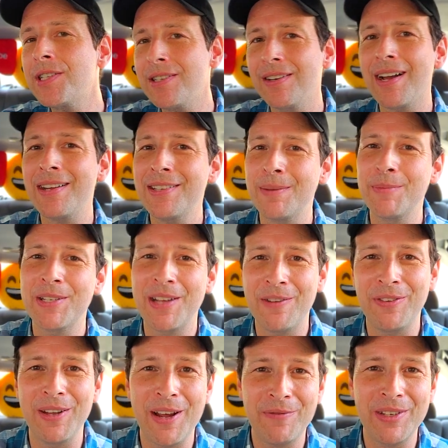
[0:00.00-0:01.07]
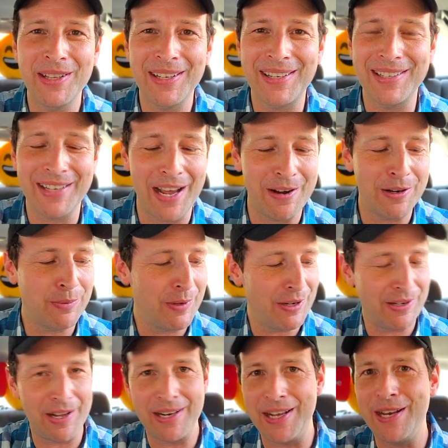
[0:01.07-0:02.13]
still got some stuff left in the containers when
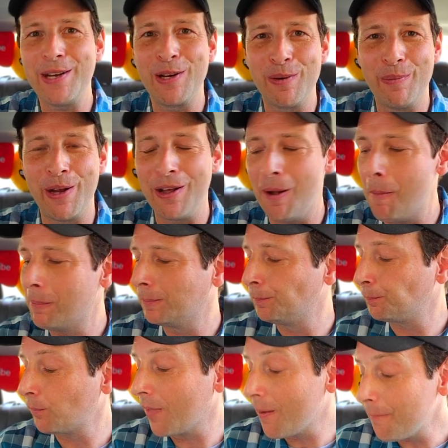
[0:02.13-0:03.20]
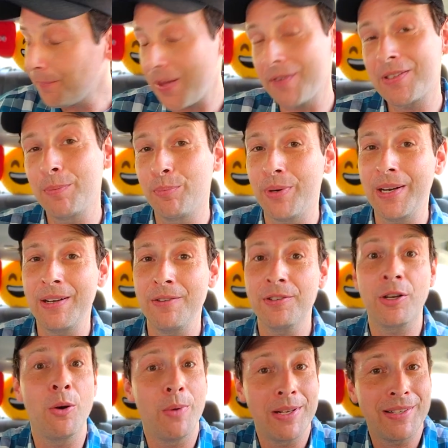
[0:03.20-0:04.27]
you're done eating your meal, you have some Pringles
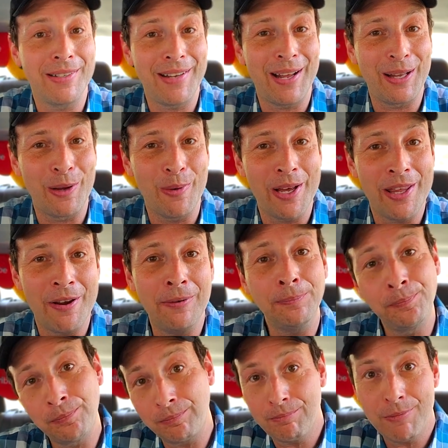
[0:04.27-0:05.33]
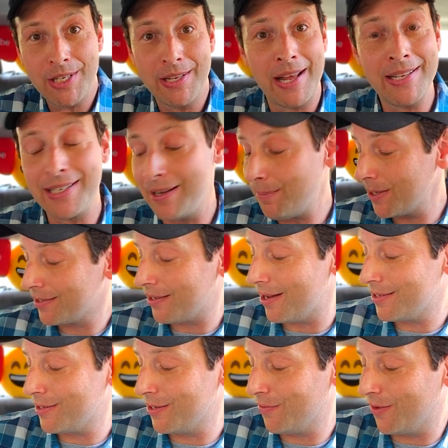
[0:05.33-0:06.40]
coincidentally with you. It's nice dipping
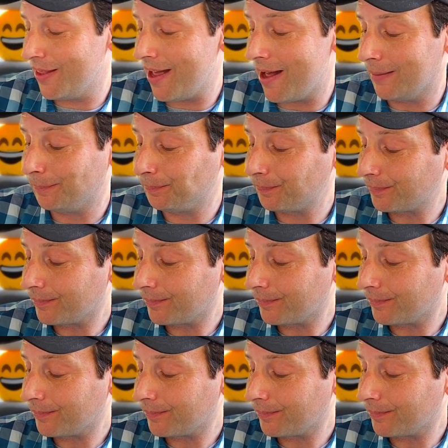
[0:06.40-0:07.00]
sauce just for that.